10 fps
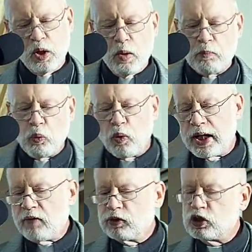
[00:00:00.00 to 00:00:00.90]
But
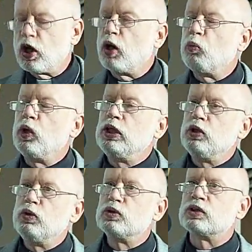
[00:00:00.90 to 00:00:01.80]
whatever term we
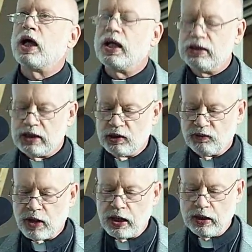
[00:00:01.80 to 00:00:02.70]
use to
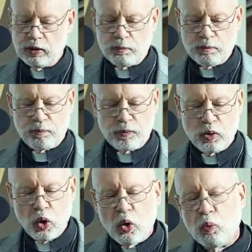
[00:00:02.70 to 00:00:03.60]
identify it,
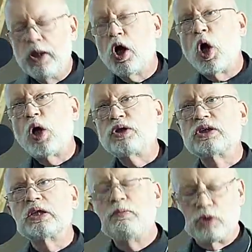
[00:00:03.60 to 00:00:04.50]
we all seem